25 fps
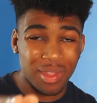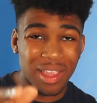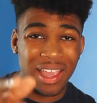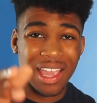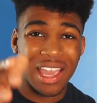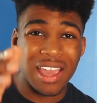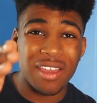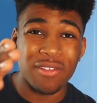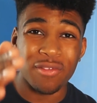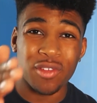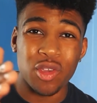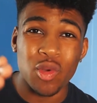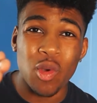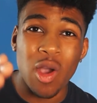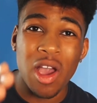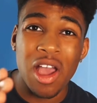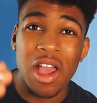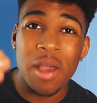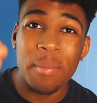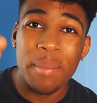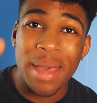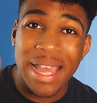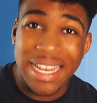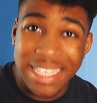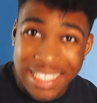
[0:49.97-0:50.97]
if you are
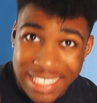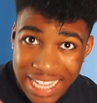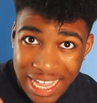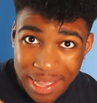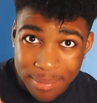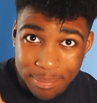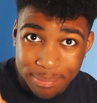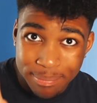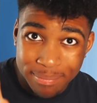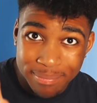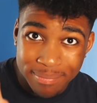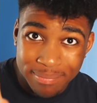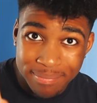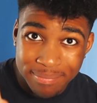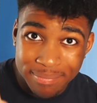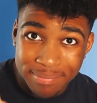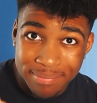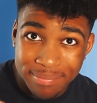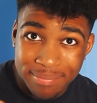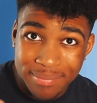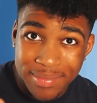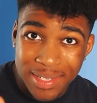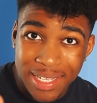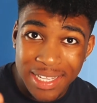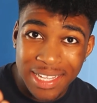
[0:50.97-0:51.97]
a man, then
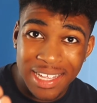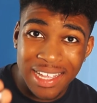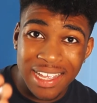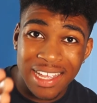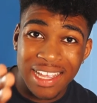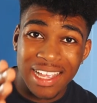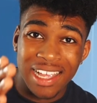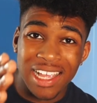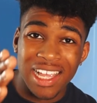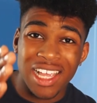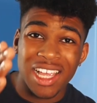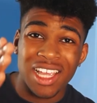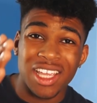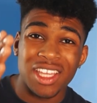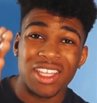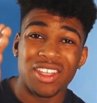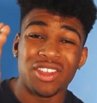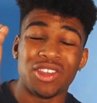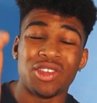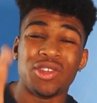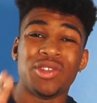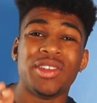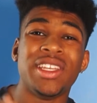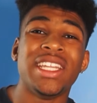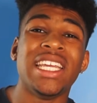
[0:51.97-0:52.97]

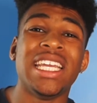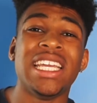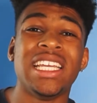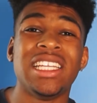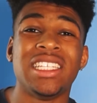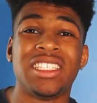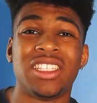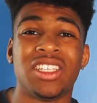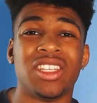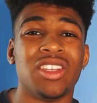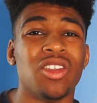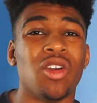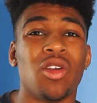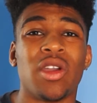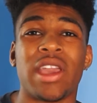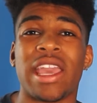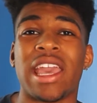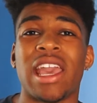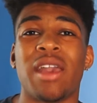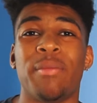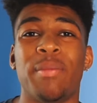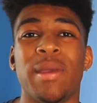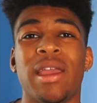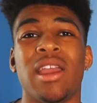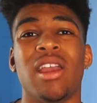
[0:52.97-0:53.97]
you need to not
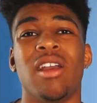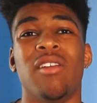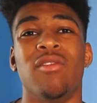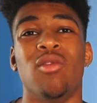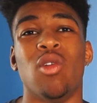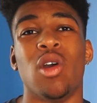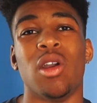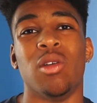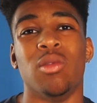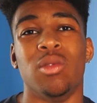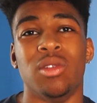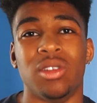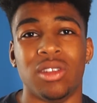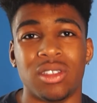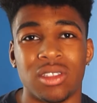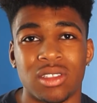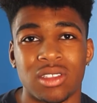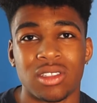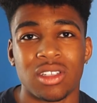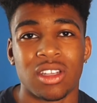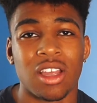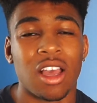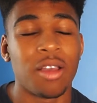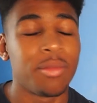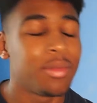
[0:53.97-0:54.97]
get a pair of white ones.
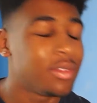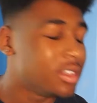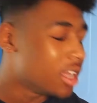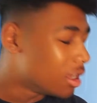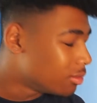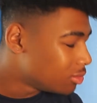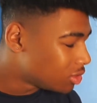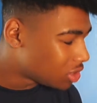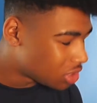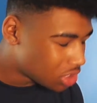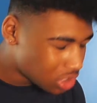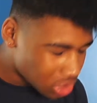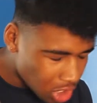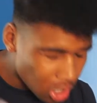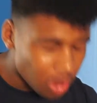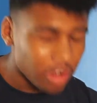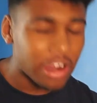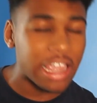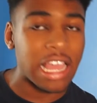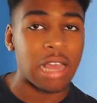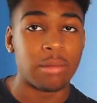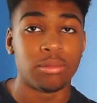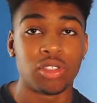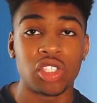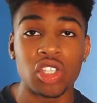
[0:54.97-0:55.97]
I'm sorry.